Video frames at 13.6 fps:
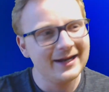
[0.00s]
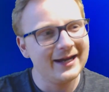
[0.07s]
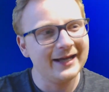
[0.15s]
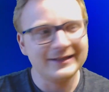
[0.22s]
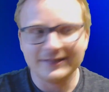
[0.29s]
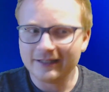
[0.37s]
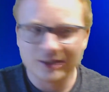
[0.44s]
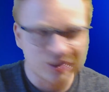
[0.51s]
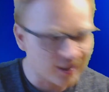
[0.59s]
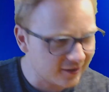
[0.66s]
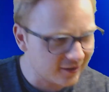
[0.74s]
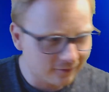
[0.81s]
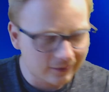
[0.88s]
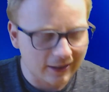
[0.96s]
and then they
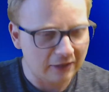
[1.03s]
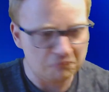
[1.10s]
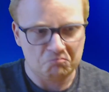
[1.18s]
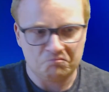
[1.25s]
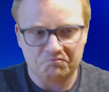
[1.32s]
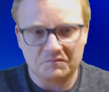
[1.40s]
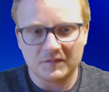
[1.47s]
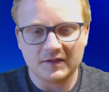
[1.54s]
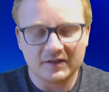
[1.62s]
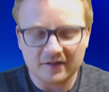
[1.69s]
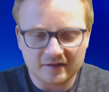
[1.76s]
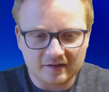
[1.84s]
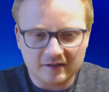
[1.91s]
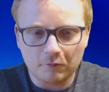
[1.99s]
just like
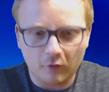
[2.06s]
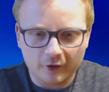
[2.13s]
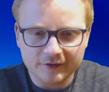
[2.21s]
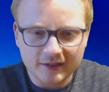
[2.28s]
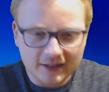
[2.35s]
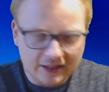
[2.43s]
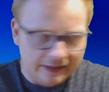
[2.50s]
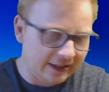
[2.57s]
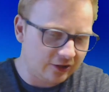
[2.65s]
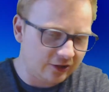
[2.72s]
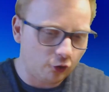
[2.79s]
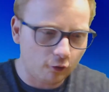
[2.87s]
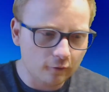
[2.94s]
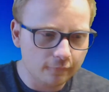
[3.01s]
this demonic like
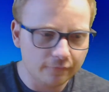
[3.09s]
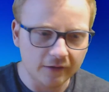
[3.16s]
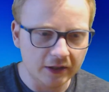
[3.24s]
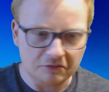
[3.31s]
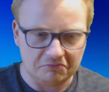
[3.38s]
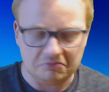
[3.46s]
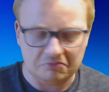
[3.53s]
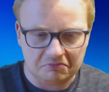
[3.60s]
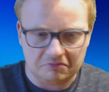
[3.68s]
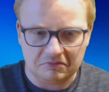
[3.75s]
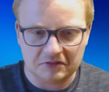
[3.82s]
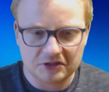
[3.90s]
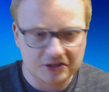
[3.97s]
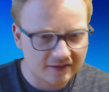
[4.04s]
doll thing
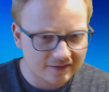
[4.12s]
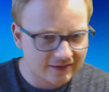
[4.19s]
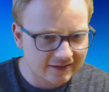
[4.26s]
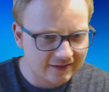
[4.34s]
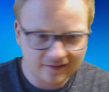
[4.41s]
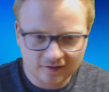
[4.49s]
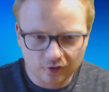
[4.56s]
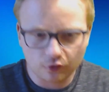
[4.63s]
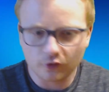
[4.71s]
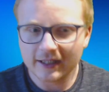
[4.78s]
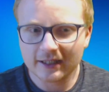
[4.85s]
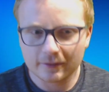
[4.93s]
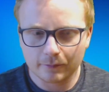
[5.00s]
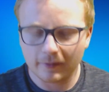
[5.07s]
just gets
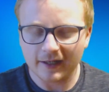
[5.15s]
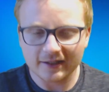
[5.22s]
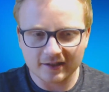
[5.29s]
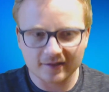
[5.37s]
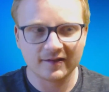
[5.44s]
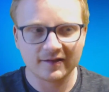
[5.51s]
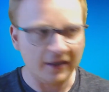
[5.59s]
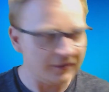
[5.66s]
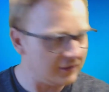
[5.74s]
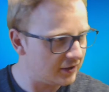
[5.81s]
tricked by the son.